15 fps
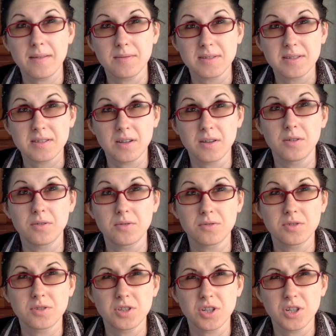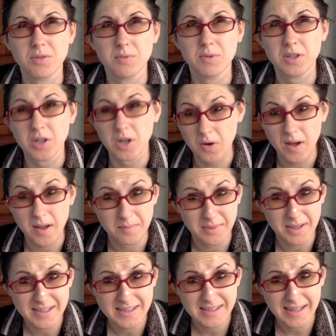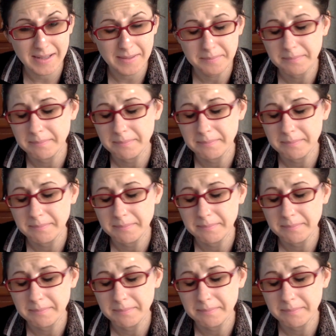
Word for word: was so she would know I'm listening.